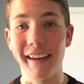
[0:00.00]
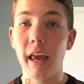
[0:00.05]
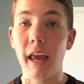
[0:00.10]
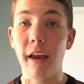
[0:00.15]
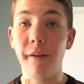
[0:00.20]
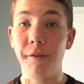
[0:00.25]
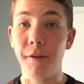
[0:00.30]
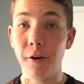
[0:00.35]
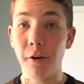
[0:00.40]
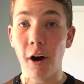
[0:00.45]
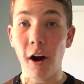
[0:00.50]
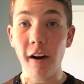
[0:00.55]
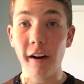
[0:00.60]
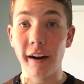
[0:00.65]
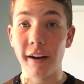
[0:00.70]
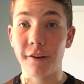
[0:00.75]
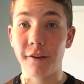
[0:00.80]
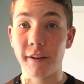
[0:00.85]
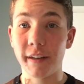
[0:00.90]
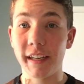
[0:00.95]
If you are
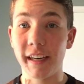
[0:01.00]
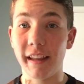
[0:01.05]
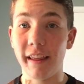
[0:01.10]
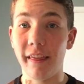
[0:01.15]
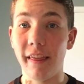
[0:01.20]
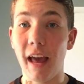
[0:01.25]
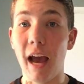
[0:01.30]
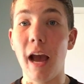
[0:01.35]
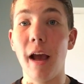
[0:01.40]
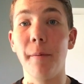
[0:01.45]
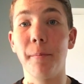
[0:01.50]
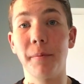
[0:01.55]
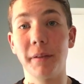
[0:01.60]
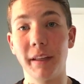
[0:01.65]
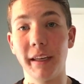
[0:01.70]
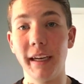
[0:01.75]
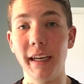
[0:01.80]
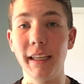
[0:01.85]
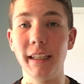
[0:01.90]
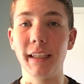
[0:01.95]
interested in that,
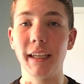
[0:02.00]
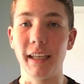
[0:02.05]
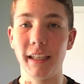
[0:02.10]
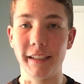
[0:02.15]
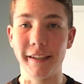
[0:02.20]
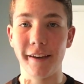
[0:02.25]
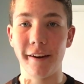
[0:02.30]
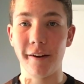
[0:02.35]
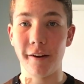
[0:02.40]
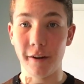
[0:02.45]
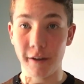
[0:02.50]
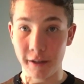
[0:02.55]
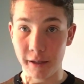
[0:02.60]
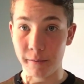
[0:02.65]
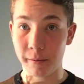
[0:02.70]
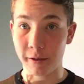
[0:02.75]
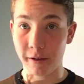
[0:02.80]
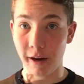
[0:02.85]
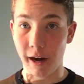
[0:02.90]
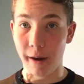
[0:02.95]
please consider
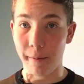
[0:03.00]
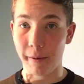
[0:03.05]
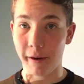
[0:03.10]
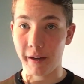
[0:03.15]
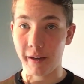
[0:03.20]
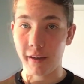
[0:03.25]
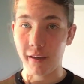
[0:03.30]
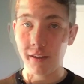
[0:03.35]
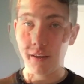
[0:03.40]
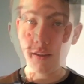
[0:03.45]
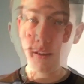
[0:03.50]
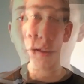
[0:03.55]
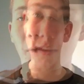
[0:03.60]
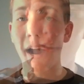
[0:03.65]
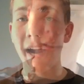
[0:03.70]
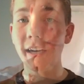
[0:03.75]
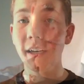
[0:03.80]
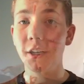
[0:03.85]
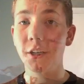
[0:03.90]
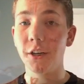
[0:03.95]
subscribing. So
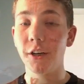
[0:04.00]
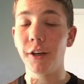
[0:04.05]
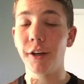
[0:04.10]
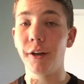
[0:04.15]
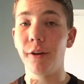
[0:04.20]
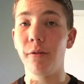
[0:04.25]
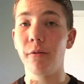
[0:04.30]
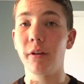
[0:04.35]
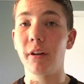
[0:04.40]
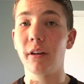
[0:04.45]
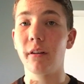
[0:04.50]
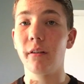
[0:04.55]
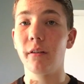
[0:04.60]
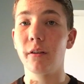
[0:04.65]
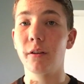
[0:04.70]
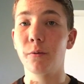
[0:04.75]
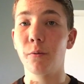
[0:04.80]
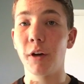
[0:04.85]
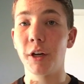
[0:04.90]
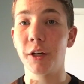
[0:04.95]
why should you
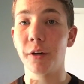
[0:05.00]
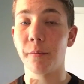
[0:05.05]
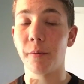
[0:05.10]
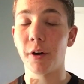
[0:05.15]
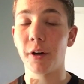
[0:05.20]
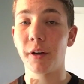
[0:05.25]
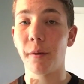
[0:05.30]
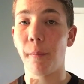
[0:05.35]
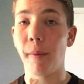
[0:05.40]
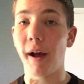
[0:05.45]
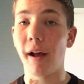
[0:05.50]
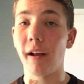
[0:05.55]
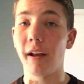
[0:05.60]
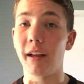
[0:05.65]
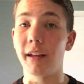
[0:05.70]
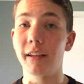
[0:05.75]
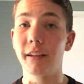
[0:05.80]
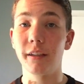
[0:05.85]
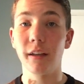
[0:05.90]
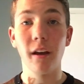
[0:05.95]
switch your bird to
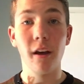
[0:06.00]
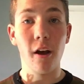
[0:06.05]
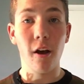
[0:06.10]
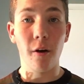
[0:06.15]
pellets?